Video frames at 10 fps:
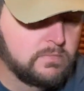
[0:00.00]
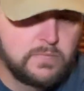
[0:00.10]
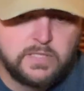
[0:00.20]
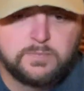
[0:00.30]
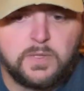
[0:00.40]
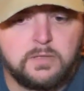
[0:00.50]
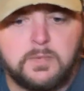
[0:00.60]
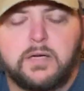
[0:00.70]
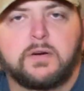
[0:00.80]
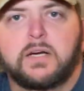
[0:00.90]
That's probably
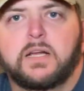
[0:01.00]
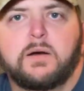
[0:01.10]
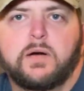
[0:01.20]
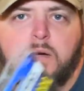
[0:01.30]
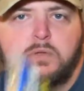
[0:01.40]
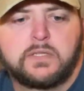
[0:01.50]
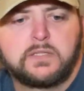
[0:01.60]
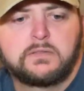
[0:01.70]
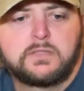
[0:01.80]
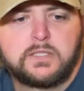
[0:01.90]
about right. I would
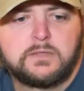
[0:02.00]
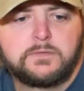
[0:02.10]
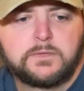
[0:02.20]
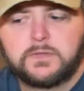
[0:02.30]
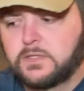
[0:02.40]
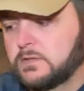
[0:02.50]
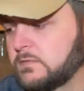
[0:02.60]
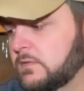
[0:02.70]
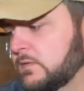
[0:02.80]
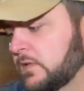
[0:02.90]
think 10 to 15
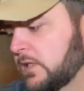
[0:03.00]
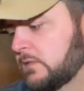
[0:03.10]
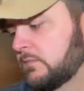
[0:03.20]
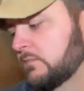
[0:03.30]
on that.